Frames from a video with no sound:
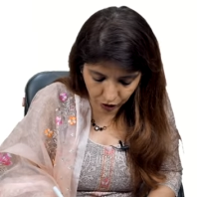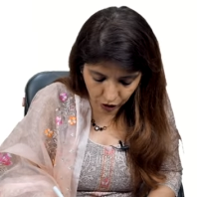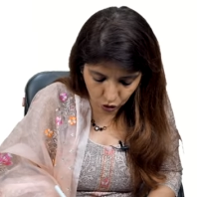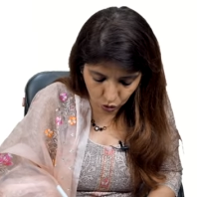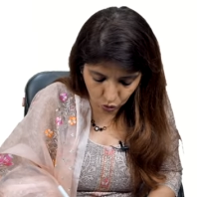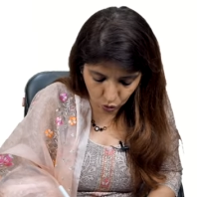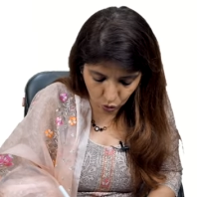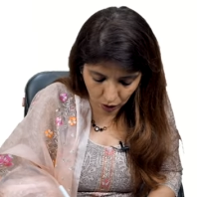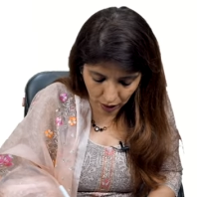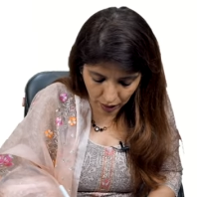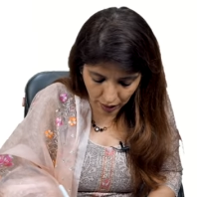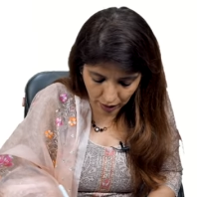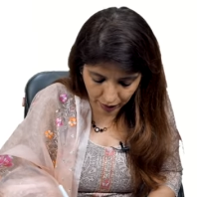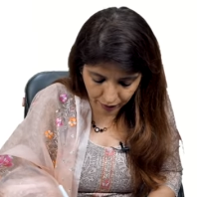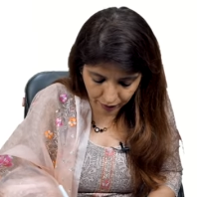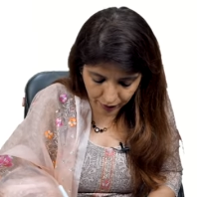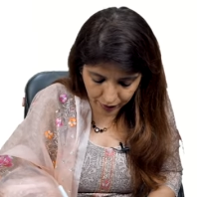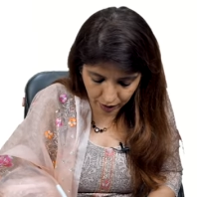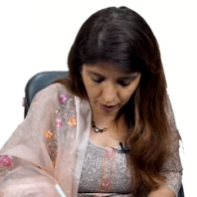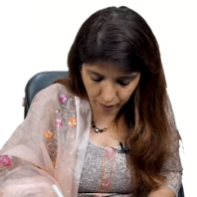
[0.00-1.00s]
you
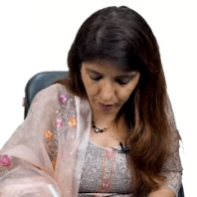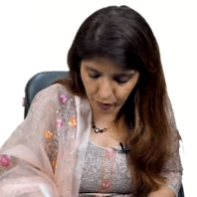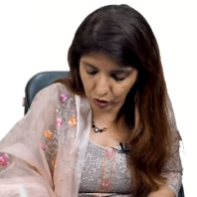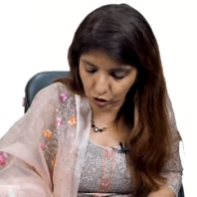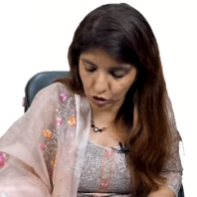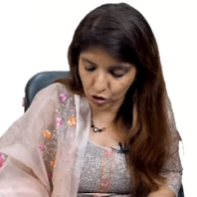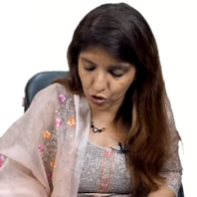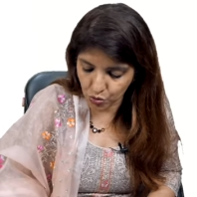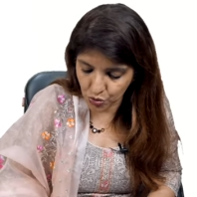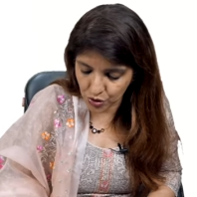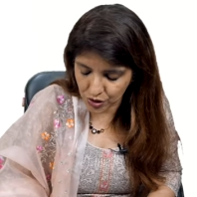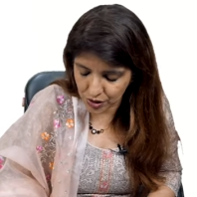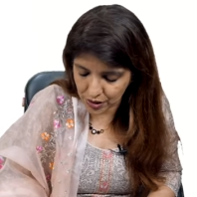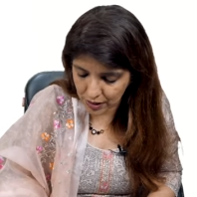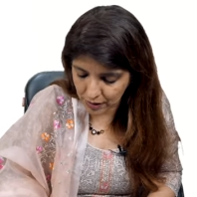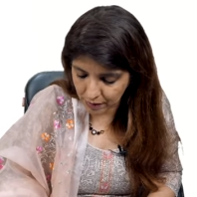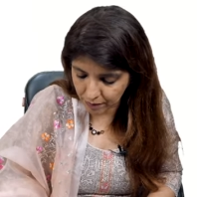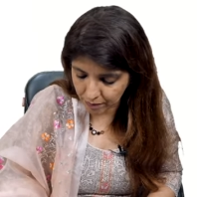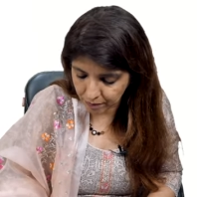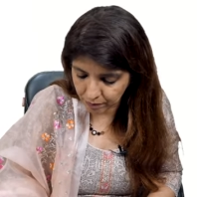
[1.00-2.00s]
are able to
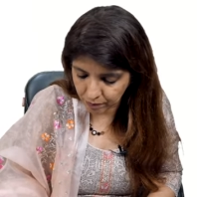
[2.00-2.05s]
see